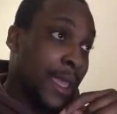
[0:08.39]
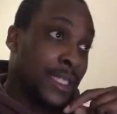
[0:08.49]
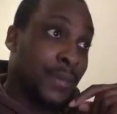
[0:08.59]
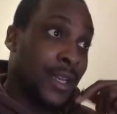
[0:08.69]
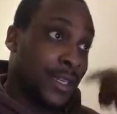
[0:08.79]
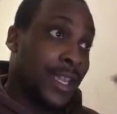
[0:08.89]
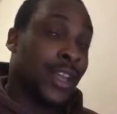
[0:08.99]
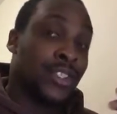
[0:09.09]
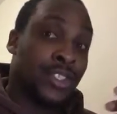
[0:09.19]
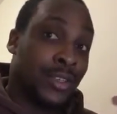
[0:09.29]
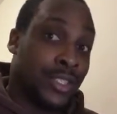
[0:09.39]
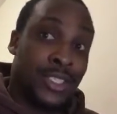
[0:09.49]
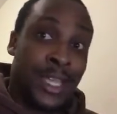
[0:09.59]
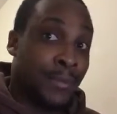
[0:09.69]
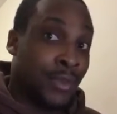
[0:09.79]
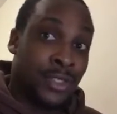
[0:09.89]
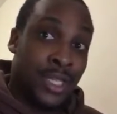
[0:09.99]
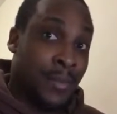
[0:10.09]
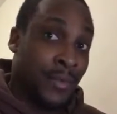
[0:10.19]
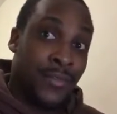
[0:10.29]
It's been a day or so since I
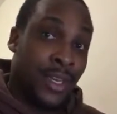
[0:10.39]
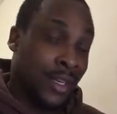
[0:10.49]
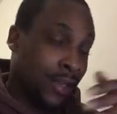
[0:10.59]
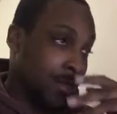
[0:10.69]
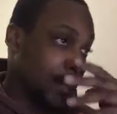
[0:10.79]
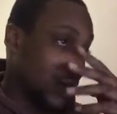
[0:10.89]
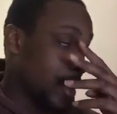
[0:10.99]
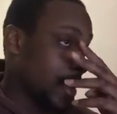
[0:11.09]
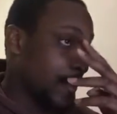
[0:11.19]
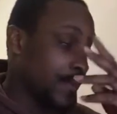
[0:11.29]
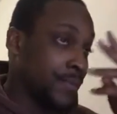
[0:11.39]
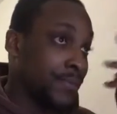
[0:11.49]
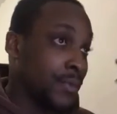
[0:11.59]
posted up a video.